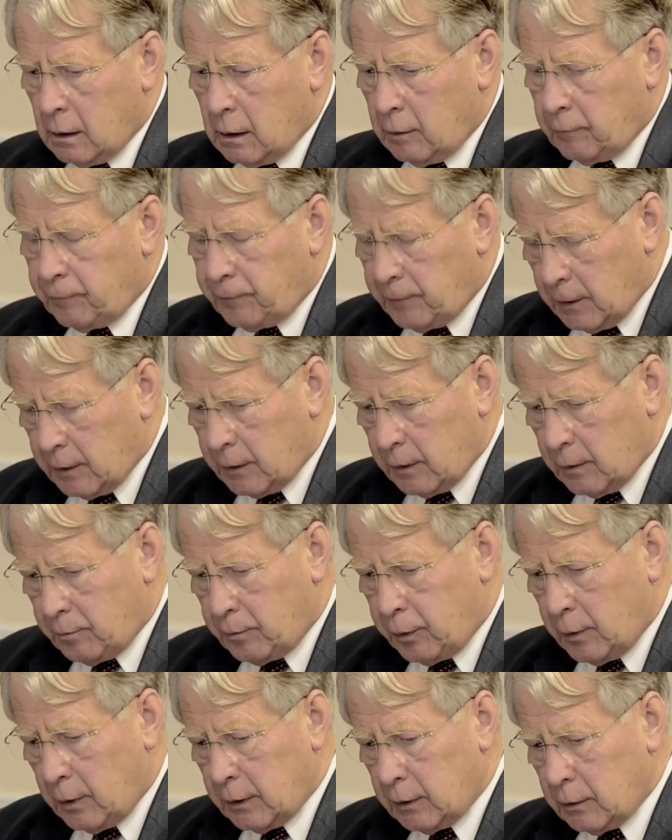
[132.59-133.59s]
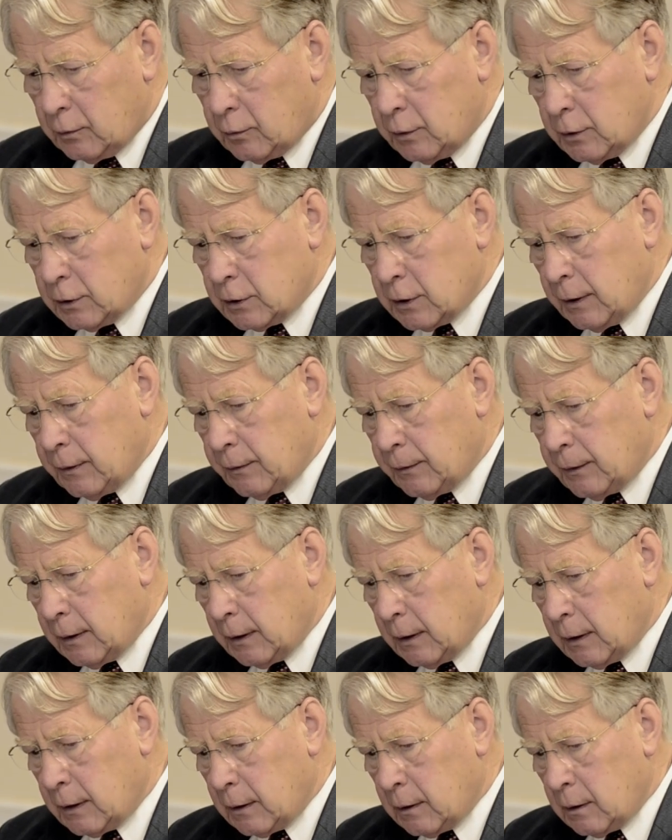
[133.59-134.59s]
A further point which I
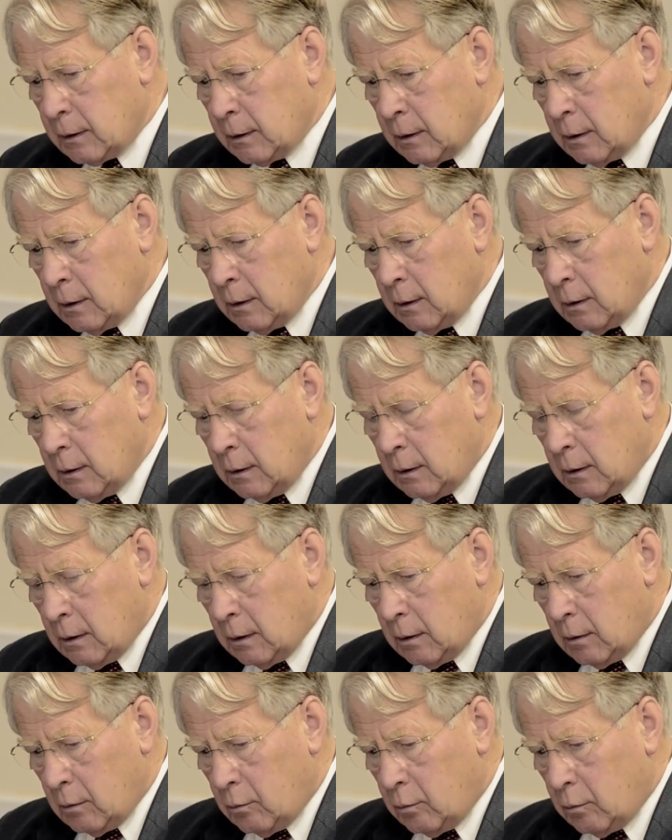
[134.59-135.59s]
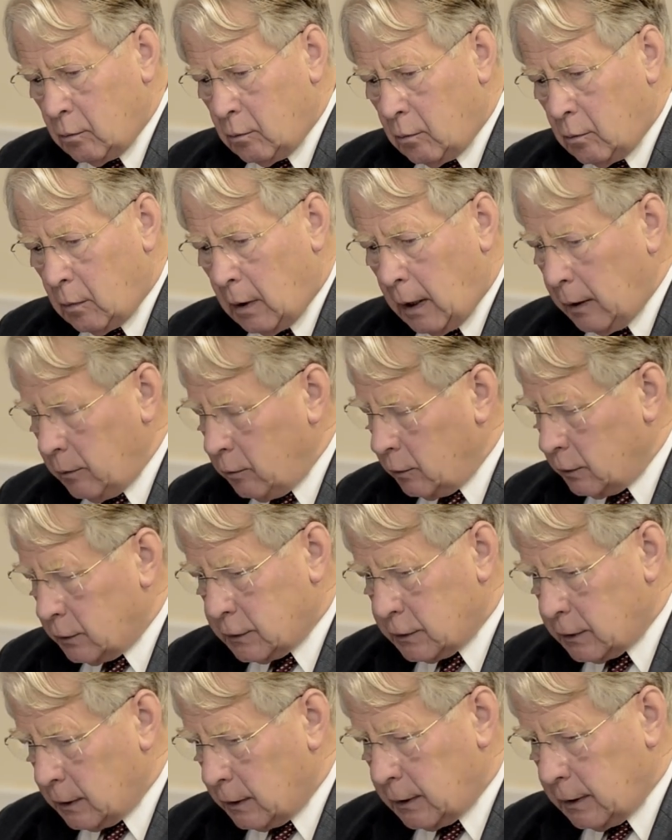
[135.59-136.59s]
think I would
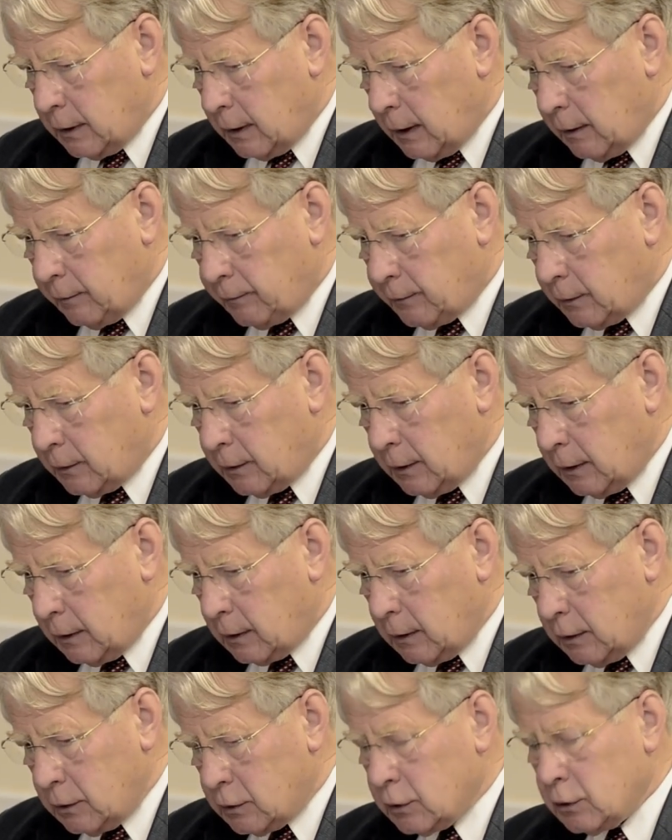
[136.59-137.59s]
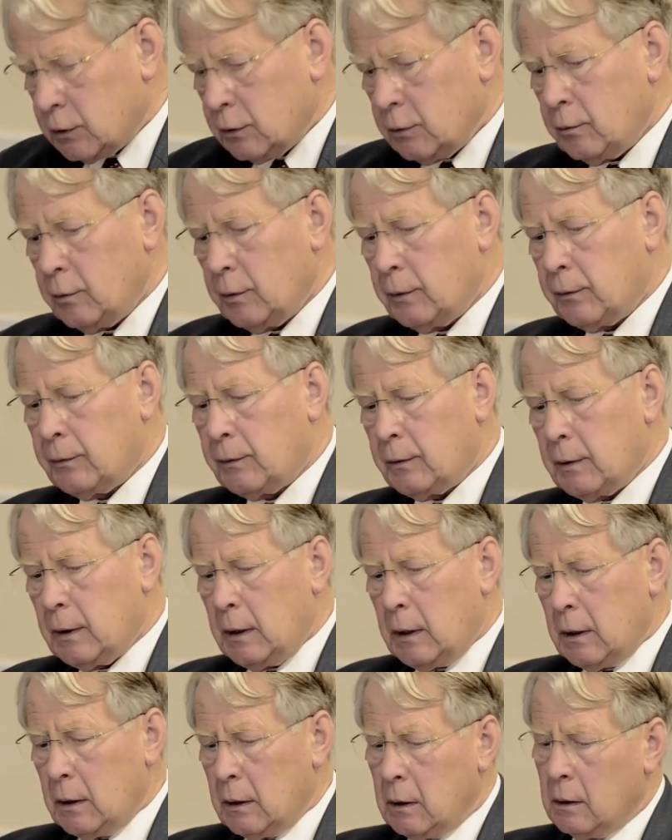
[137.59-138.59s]
certainly have to take issue with the